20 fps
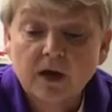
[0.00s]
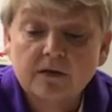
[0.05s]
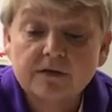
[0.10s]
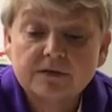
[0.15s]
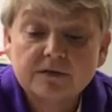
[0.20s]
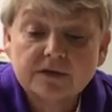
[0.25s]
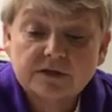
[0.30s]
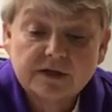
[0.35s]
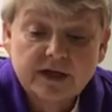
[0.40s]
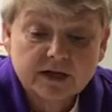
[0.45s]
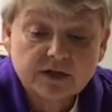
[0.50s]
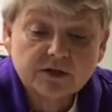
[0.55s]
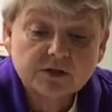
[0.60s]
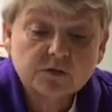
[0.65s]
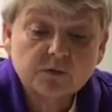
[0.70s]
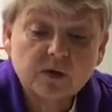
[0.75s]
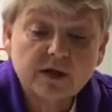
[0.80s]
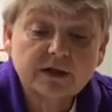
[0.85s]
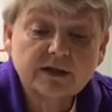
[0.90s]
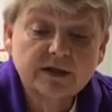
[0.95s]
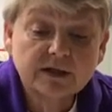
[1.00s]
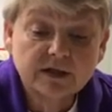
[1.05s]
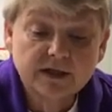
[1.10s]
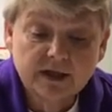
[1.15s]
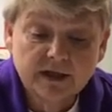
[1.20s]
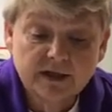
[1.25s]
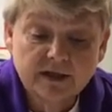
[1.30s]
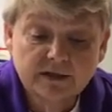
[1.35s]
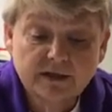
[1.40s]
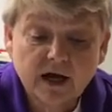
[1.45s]
The next one,
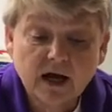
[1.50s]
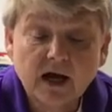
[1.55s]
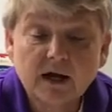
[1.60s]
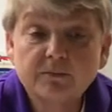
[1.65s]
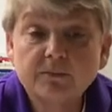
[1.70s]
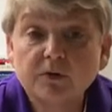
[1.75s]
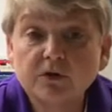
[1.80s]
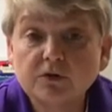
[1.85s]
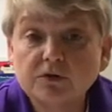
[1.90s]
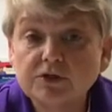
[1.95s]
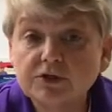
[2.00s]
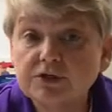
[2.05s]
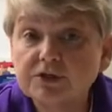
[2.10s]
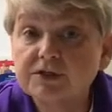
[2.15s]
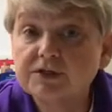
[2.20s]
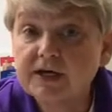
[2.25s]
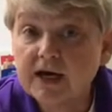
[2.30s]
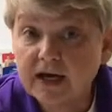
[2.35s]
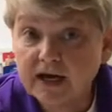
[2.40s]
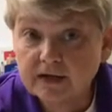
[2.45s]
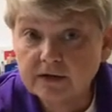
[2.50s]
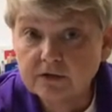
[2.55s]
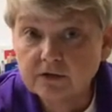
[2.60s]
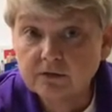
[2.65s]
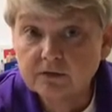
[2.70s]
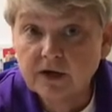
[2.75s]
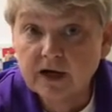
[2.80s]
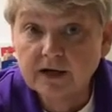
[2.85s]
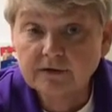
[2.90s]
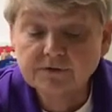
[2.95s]
again, I purchased at a
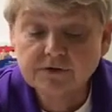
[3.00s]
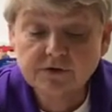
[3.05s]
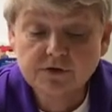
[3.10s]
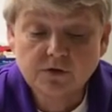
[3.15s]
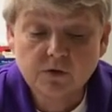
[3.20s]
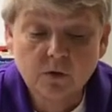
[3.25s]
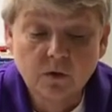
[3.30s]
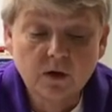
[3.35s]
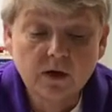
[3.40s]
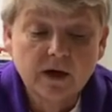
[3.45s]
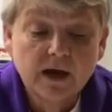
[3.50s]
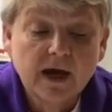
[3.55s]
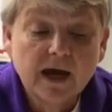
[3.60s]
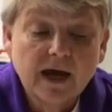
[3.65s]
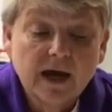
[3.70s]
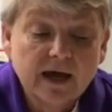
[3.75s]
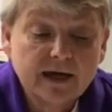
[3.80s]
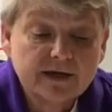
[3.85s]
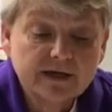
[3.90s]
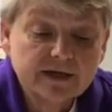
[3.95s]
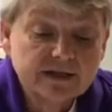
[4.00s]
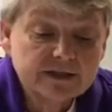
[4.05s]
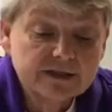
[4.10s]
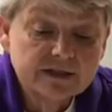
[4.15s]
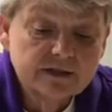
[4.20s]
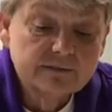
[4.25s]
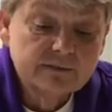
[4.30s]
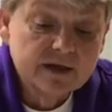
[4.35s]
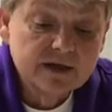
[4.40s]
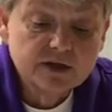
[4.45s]
craft store, and I
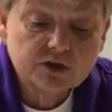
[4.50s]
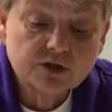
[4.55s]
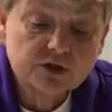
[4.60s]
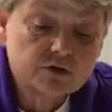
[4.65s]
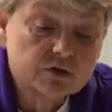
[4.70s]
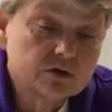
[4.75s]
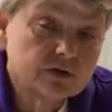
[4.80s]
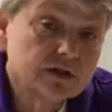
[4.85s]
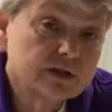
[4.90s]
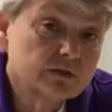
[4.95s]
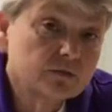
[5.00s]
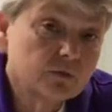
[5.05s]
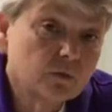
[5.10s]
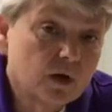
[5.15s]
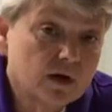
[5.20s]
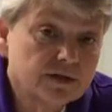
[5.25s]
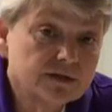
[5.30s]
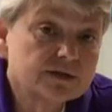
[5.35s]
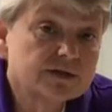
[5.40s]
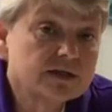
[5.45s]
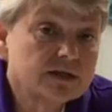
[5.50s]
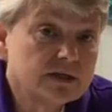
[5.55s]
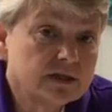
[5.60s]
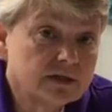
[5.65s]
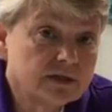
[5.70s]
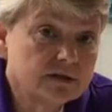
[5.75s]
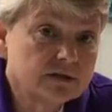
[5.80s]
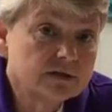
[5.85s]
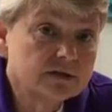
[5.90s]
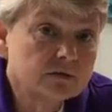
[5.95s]
did make sure it was the
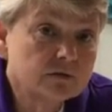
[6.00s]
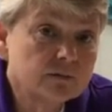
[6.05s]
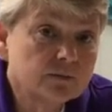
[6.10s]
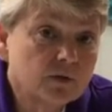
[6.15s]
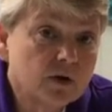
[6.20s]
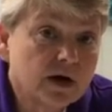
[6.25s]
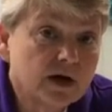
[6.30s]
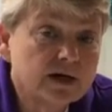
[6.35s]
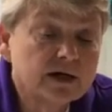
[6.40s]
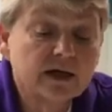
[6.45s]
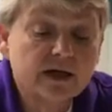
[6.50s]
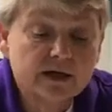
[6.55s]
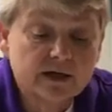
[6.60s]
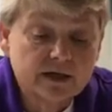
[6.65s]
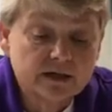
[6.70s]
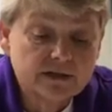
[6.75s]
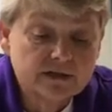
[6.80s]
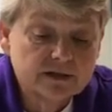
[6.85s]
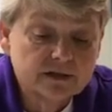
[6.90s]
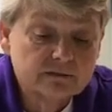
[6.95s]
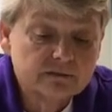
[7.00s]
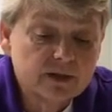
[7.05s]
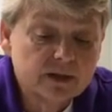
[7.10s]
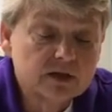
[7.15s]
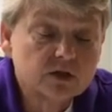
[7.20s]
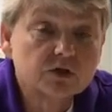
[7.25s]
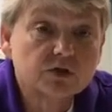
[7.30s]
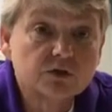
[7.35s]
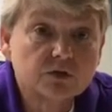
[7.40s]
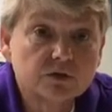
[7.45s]
Insul-Bright, and I did make
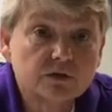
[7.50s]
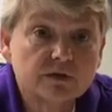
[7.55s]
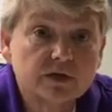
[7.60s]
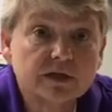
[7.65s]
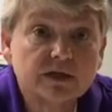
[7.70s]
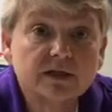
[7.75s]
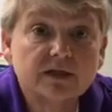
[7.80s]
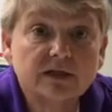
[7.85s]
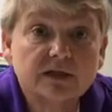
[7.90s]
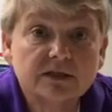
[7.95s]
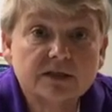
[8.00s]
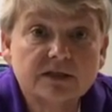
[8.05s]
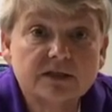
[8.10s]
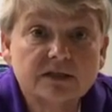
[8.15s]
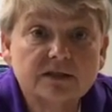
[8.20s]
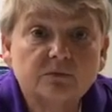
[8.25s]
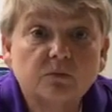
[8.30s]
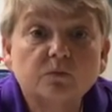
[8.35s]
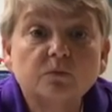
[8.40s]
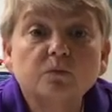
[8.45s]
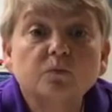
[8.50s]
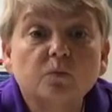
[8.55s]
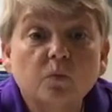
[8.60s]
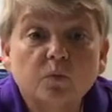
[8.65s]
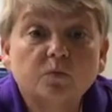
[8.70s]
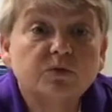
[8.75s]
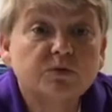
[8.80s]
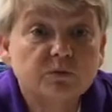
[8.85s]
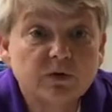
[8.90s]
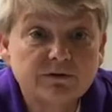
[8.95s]
sure that it did
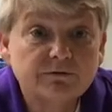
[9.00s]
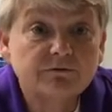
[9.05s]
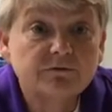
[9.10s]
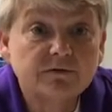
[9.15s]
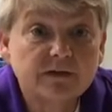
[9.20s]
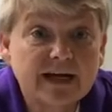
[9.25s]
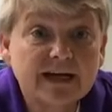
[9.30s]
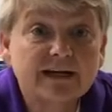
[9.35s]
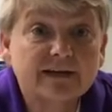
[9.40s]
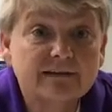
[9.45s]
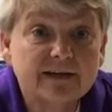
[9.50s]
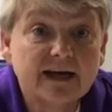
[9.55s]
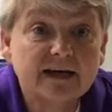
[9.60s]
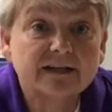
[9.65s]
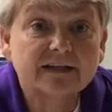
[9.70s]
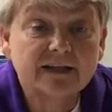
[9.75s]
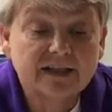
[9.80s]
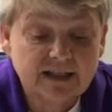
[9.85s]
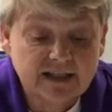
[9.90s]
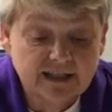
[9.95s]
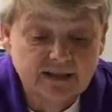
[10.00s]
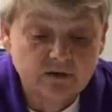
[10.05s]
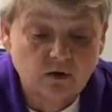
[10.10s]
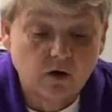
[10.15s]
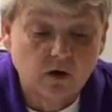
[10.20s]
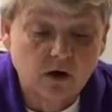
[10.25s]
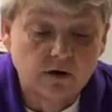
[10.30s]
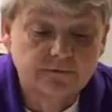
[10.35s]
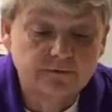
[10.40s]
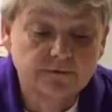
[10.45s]
reflect that heat
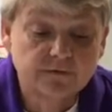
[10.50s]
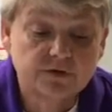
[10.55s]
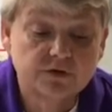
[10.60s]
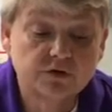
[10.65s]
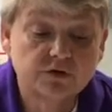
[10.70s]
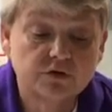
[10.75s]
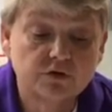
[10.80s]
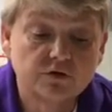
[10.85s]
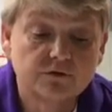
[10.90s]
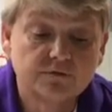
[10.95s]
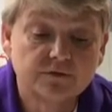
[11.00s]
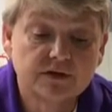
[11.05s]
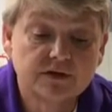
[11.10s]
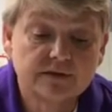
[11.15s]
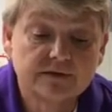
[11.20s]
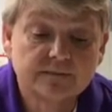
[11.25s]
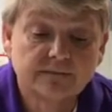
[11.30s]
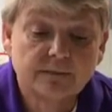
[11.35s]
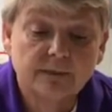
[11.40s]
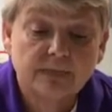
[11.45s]
off of the surface.